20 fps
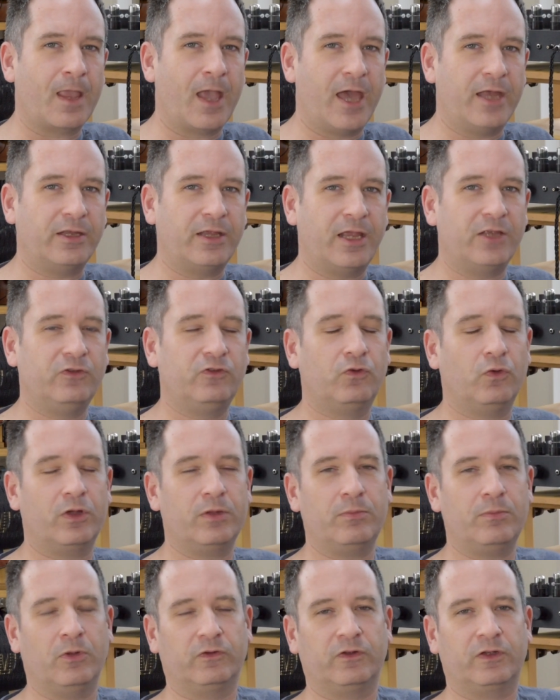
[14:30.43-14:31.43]
and
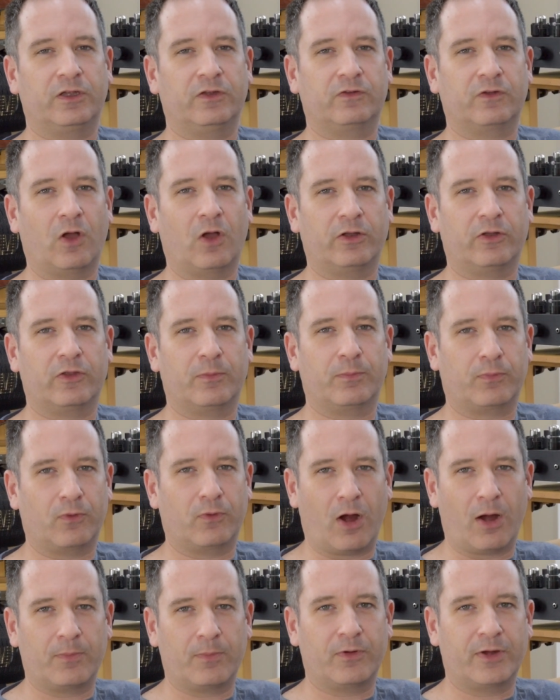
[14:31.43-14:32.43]
enjoying music is kind of the
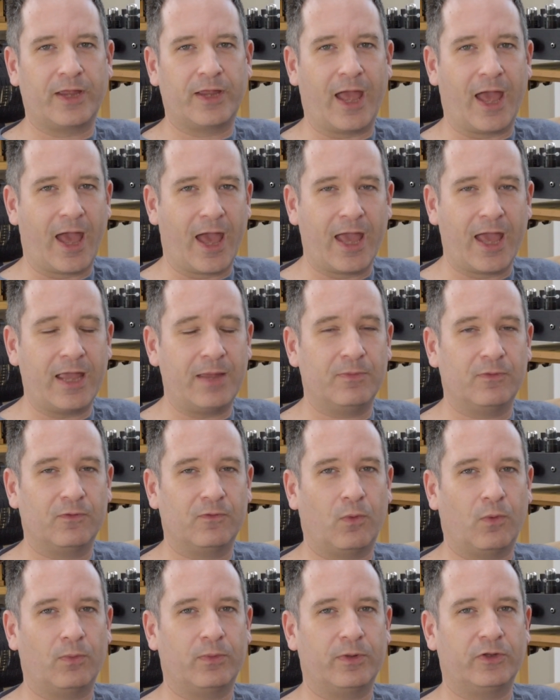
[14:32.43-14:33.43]
primary aim
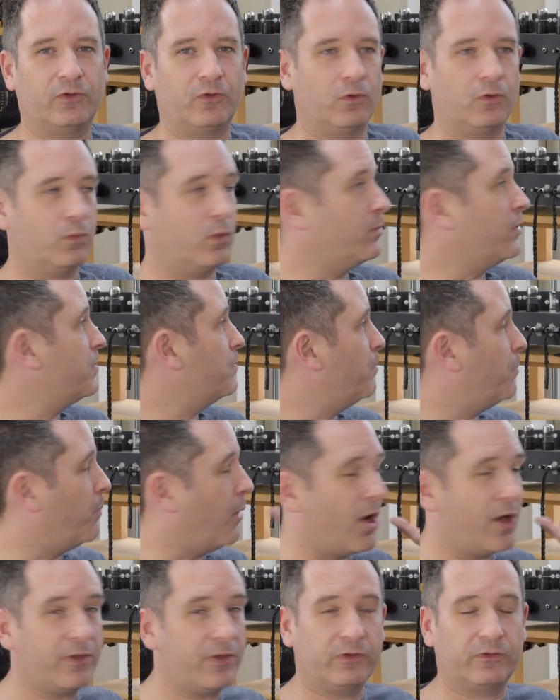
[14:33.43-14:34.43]
of what we do when we
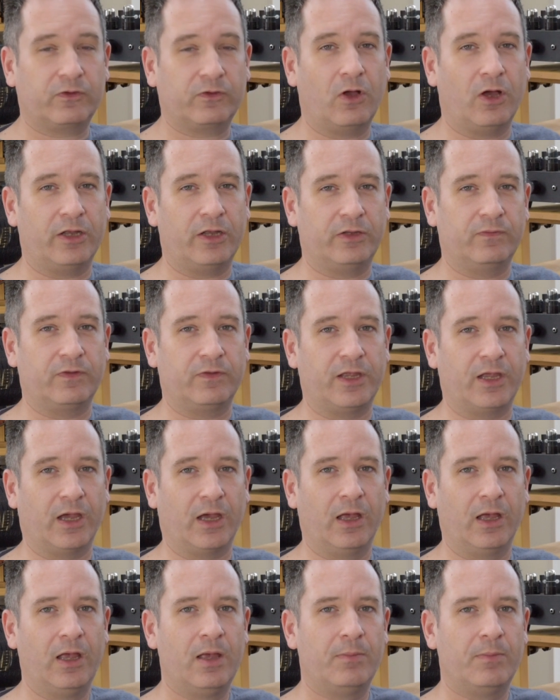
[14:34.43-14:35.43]
buy this kind of
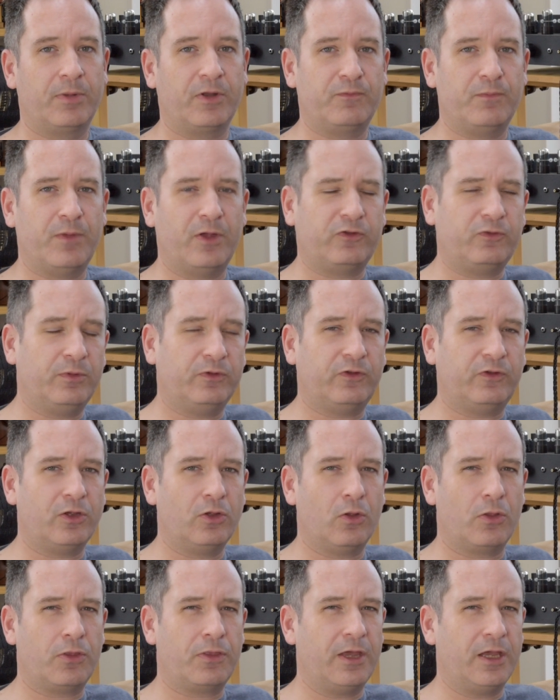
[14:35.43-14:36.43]
gear. But if measurements are
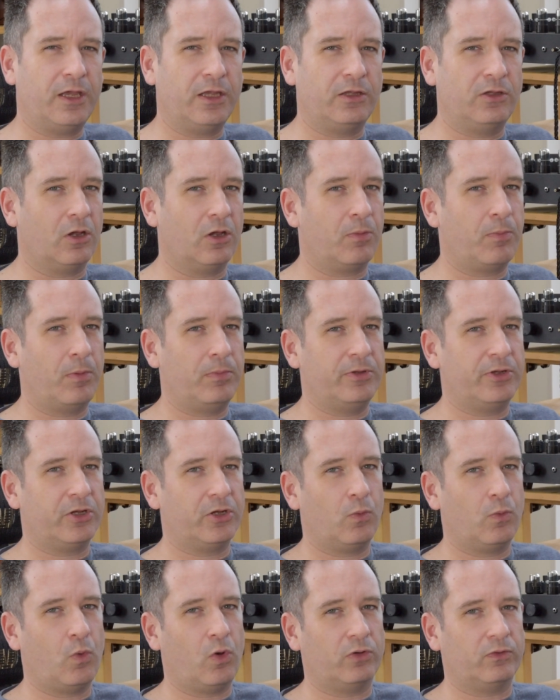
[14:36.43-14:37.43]
your thing, you're probably
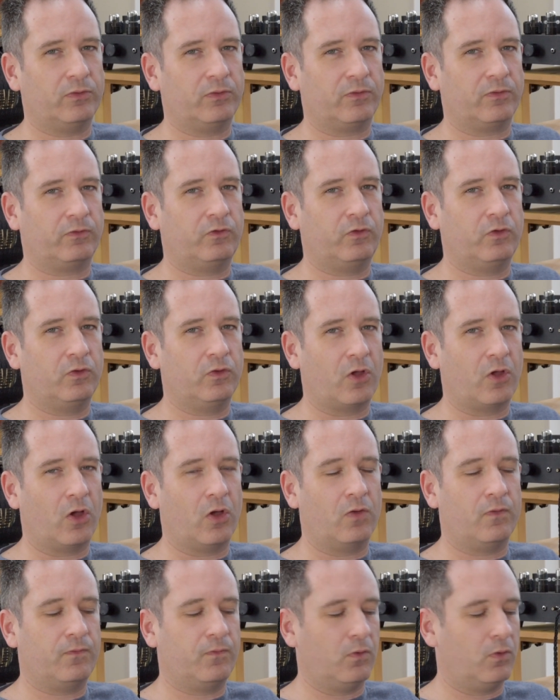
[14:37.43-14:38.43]
going to want to
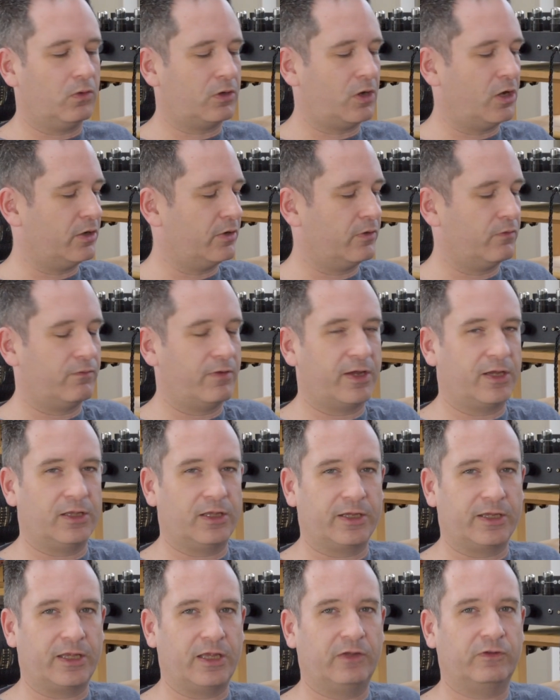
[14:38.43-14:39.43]
go for kind of the
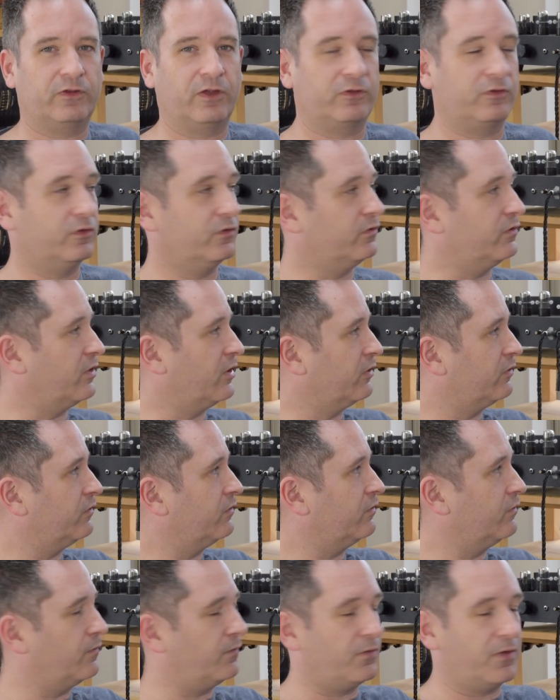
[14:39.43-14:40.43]
regular gear, such as
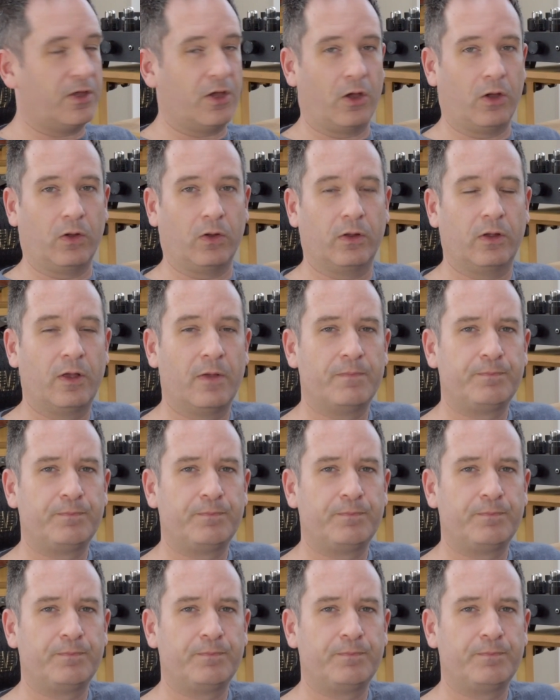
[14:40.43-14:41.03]
this FIO.